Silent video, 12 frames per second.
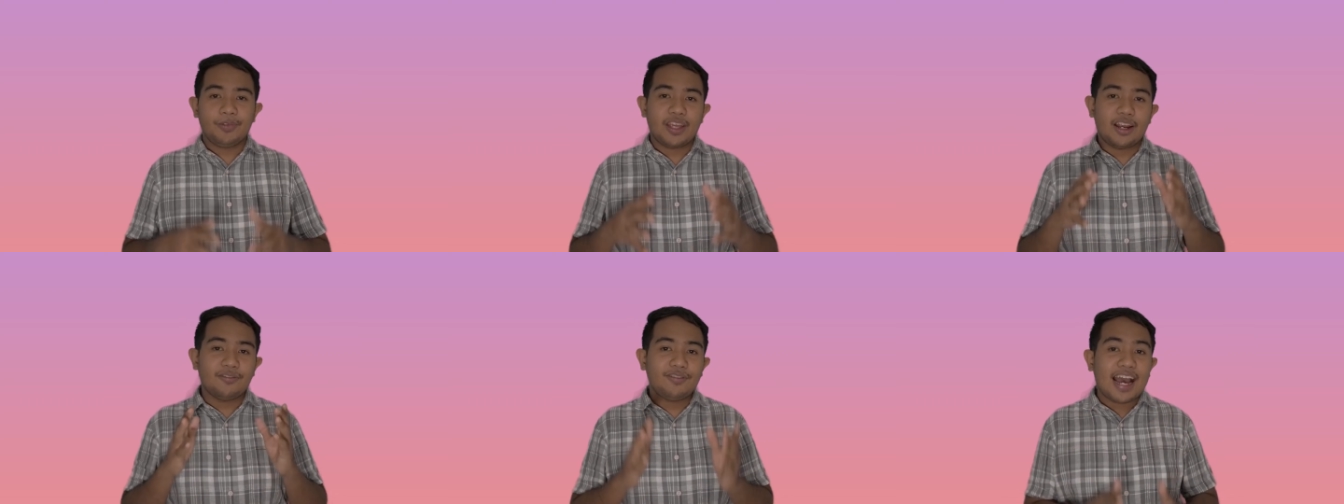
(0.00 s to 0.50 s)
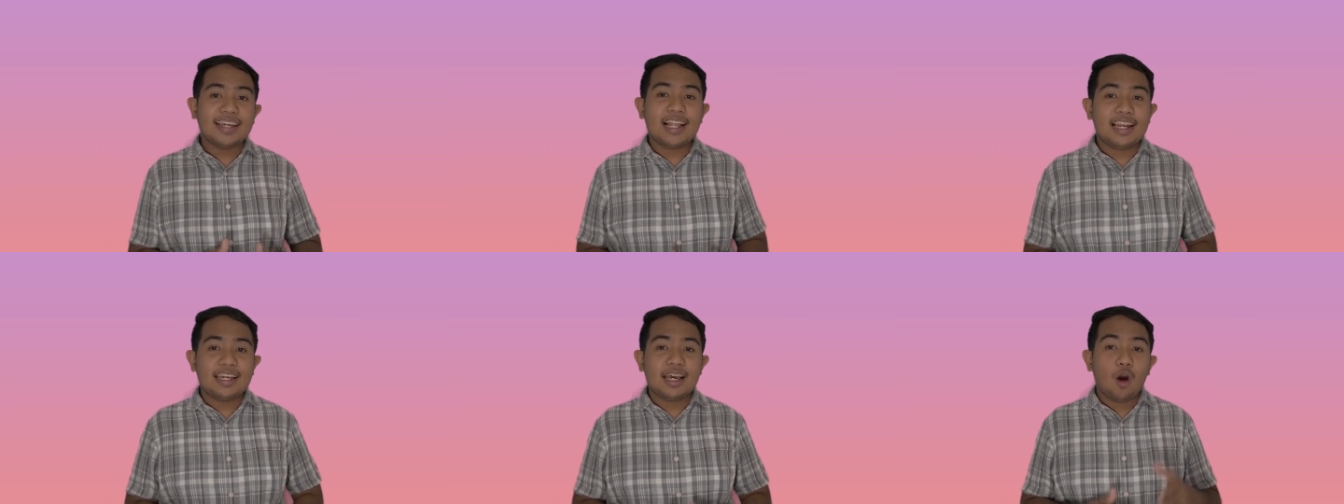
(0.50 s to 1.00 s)
And
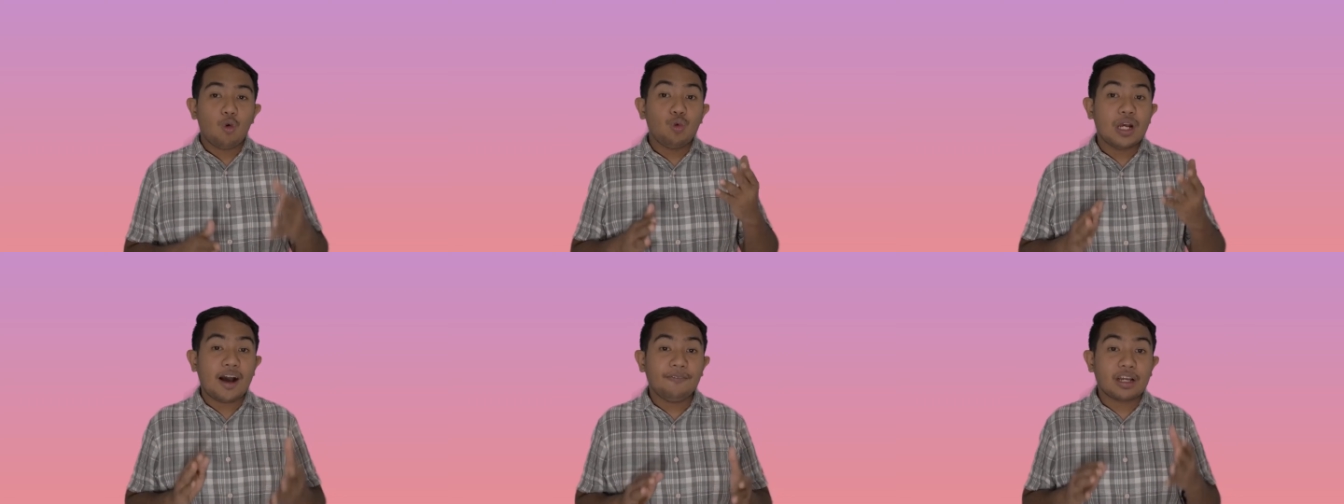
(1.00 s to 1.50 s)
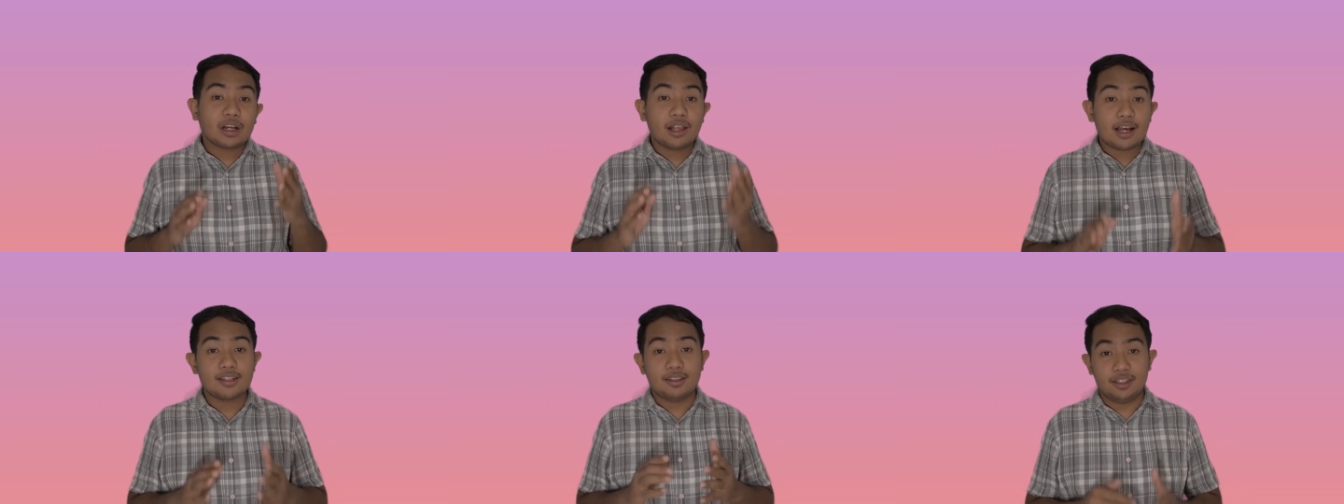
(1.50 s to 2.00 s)
finally, we have the
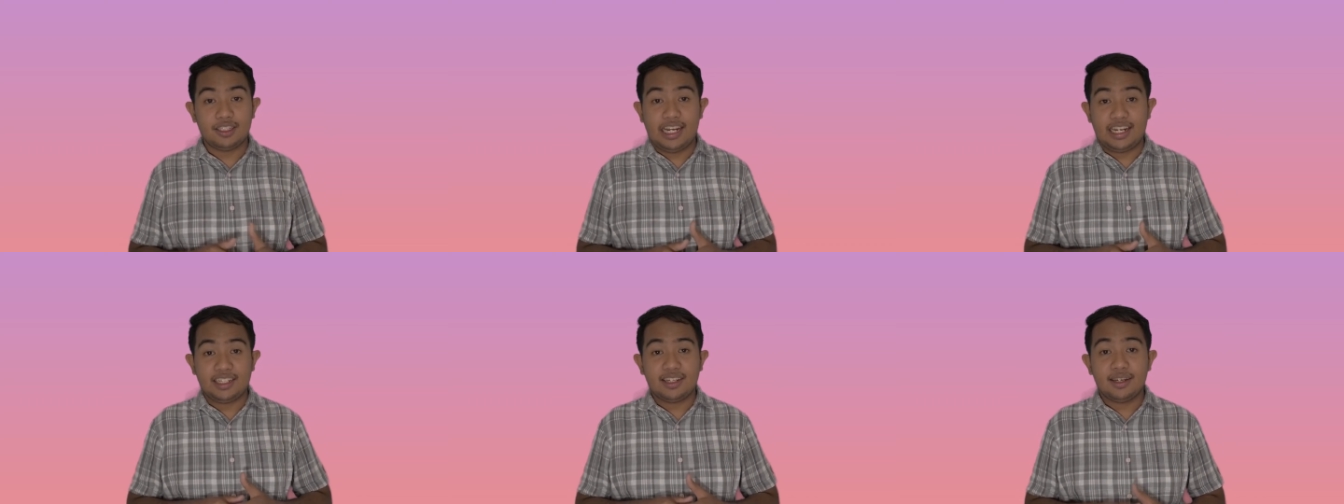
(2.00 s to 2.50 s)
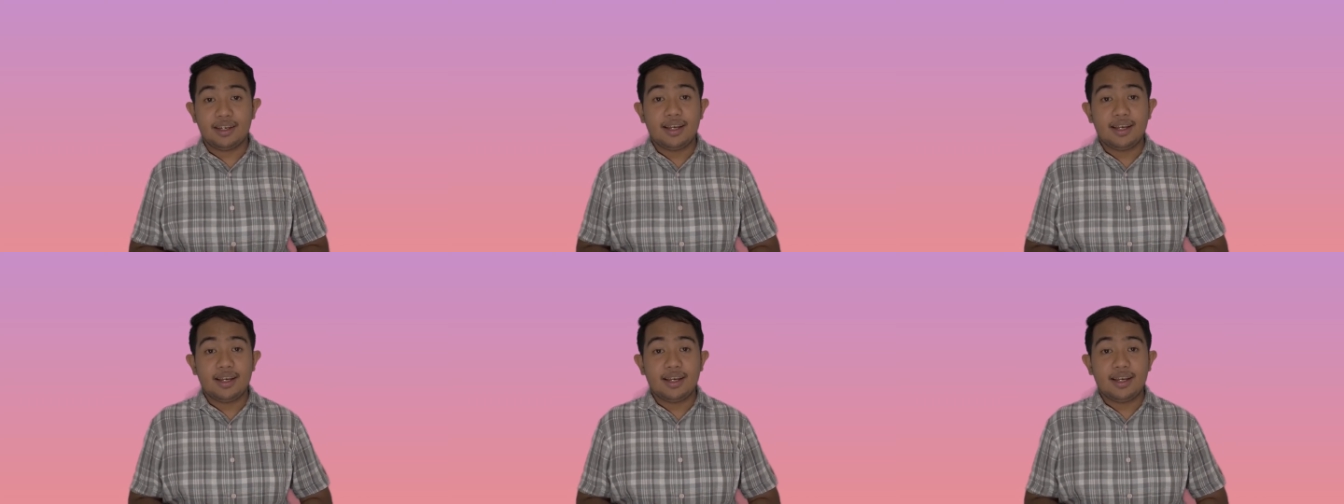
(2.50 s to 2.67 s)
cluster chain.